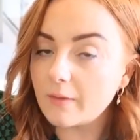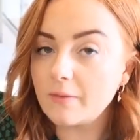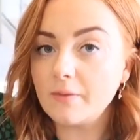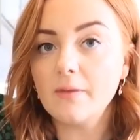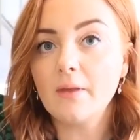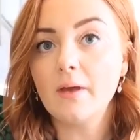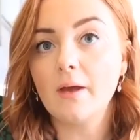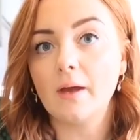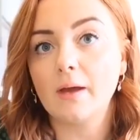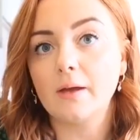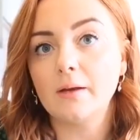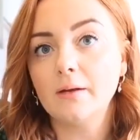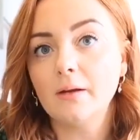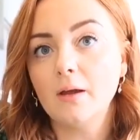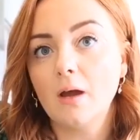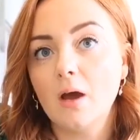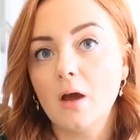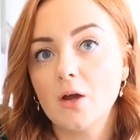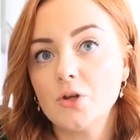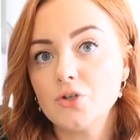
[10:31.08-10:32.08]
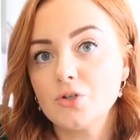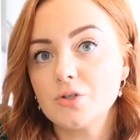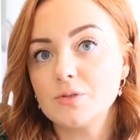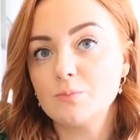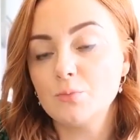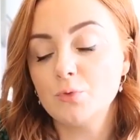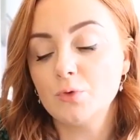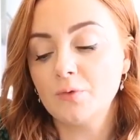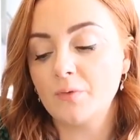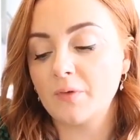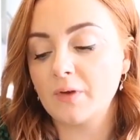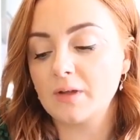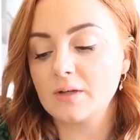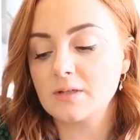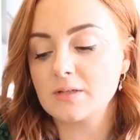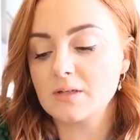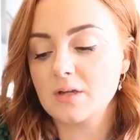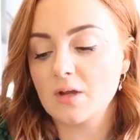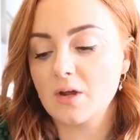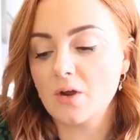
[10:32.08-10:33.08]
And then I just move
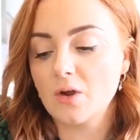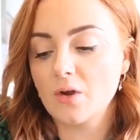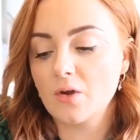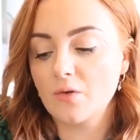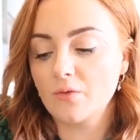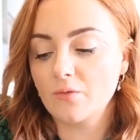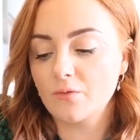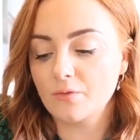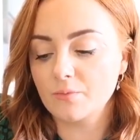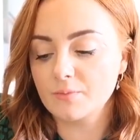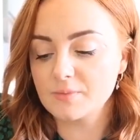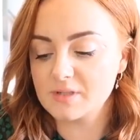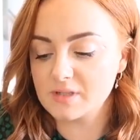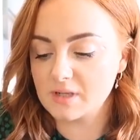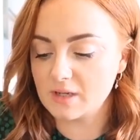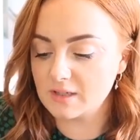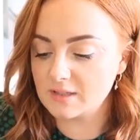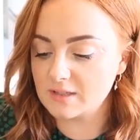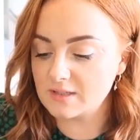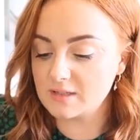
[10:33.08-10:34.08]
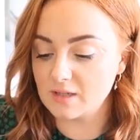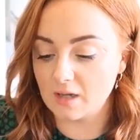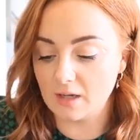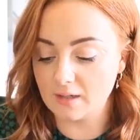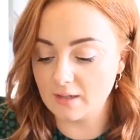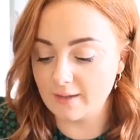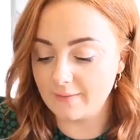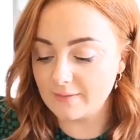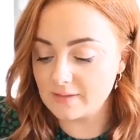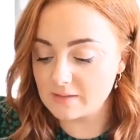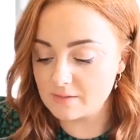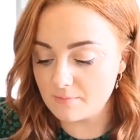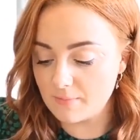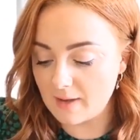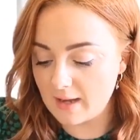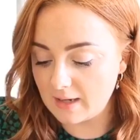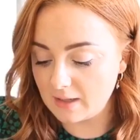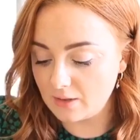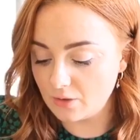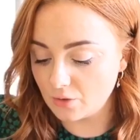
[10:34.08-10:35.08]
it from side to side. Now this
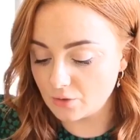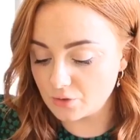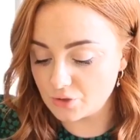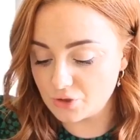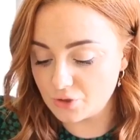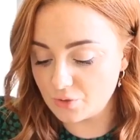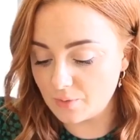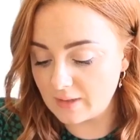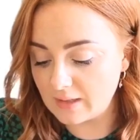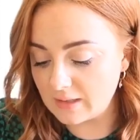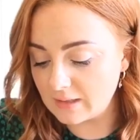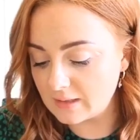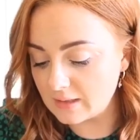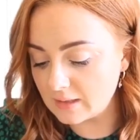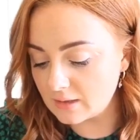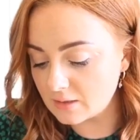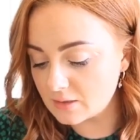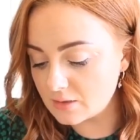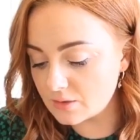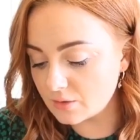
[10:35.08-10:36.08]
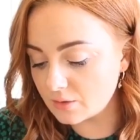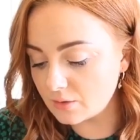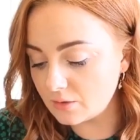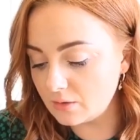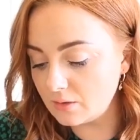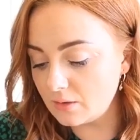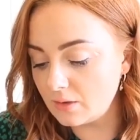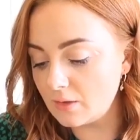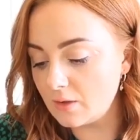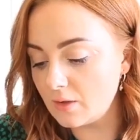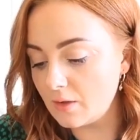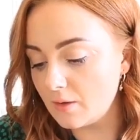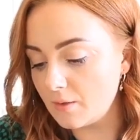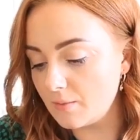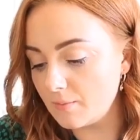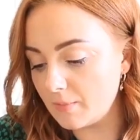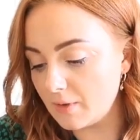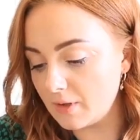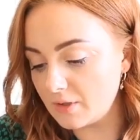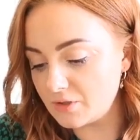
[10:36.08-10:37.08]
may not do anything at all,
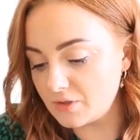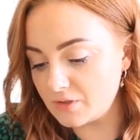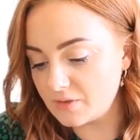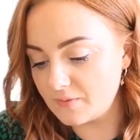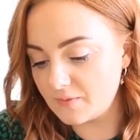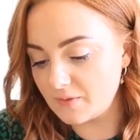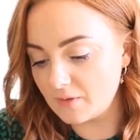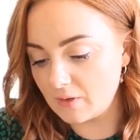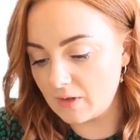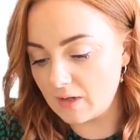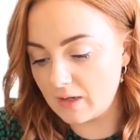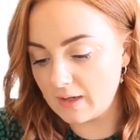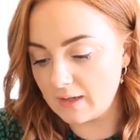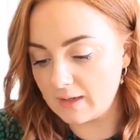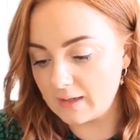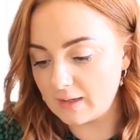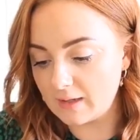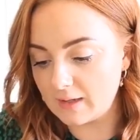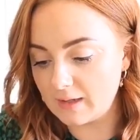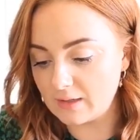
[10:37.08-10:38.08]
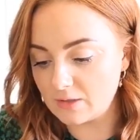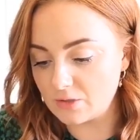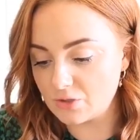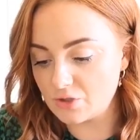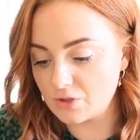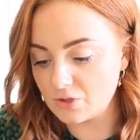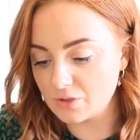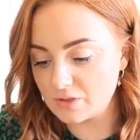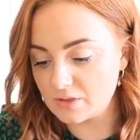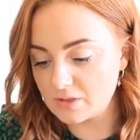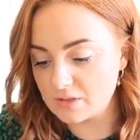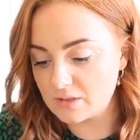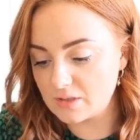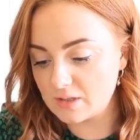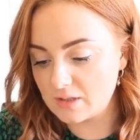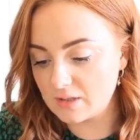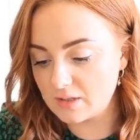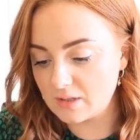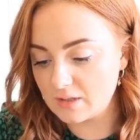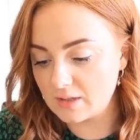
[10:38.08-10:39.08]
but I just feel like it
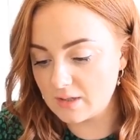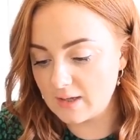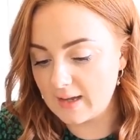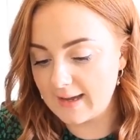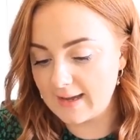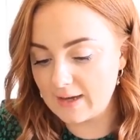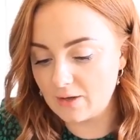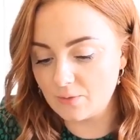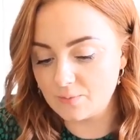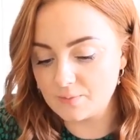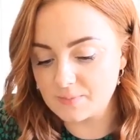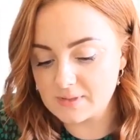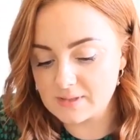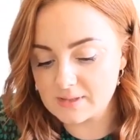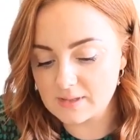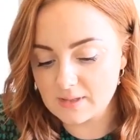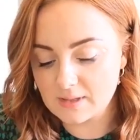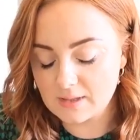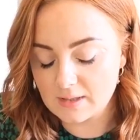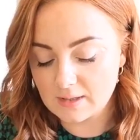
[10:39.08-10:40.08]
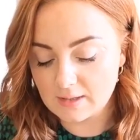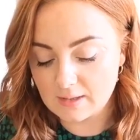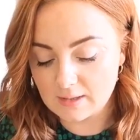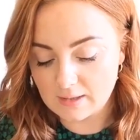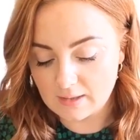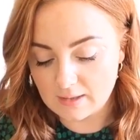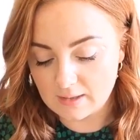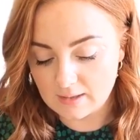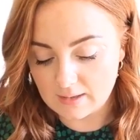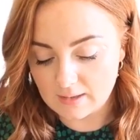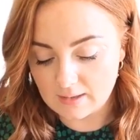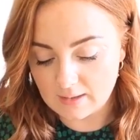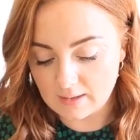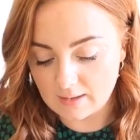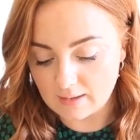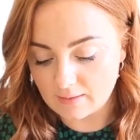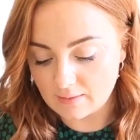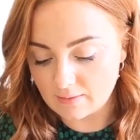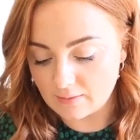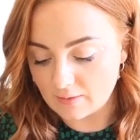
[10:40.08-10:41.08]
just helps
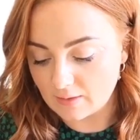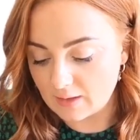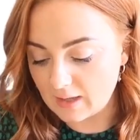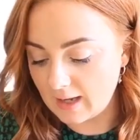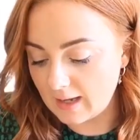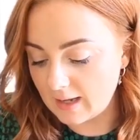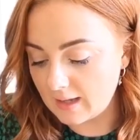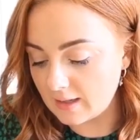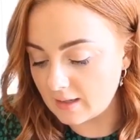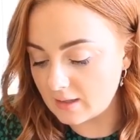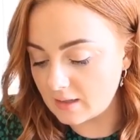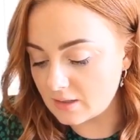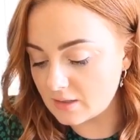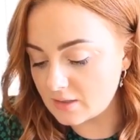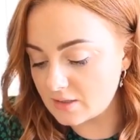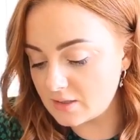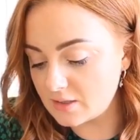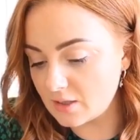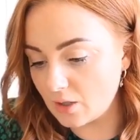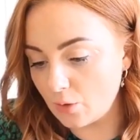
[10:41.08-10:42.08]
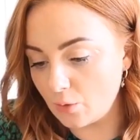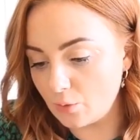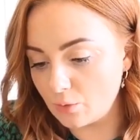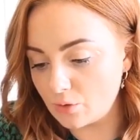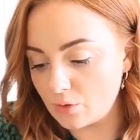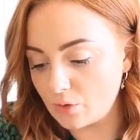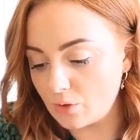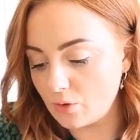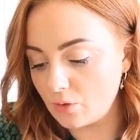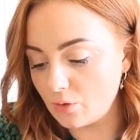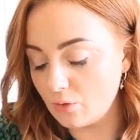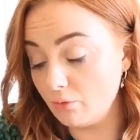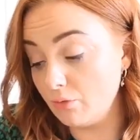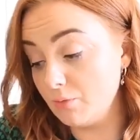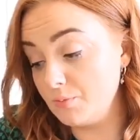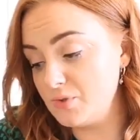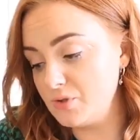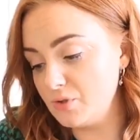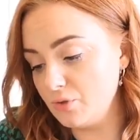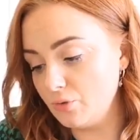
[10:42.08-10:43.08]
the cake soak
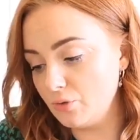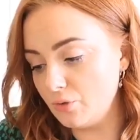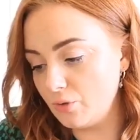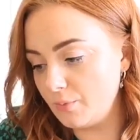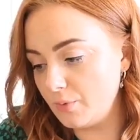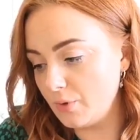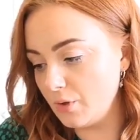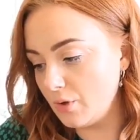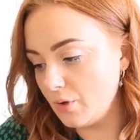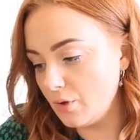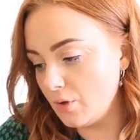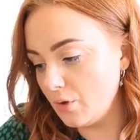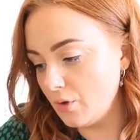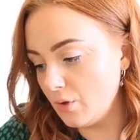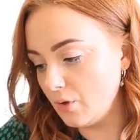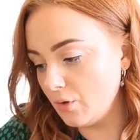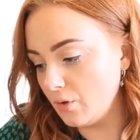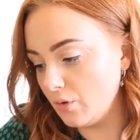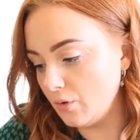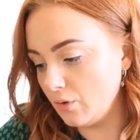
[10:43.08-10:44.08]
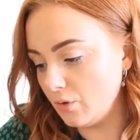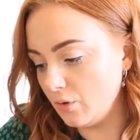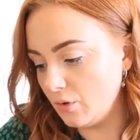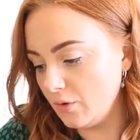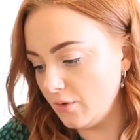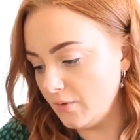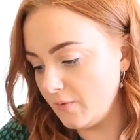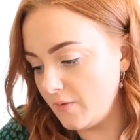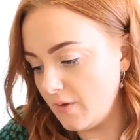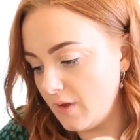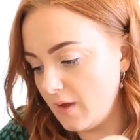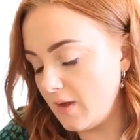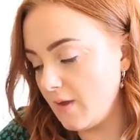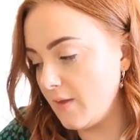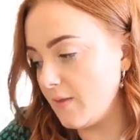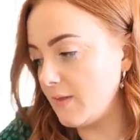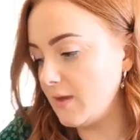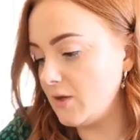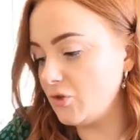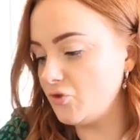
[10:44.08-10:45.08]
or absorb all of
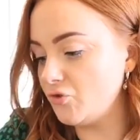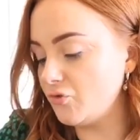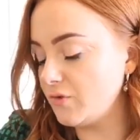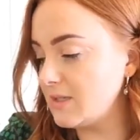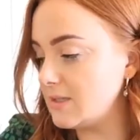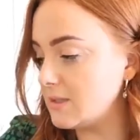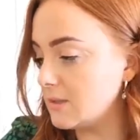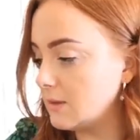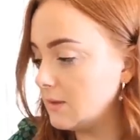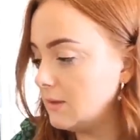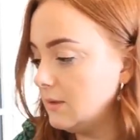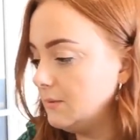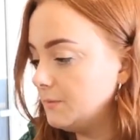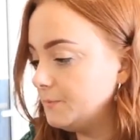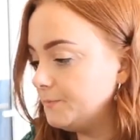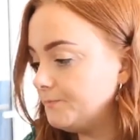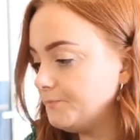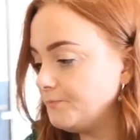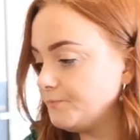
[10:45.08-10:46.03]
the drizzle.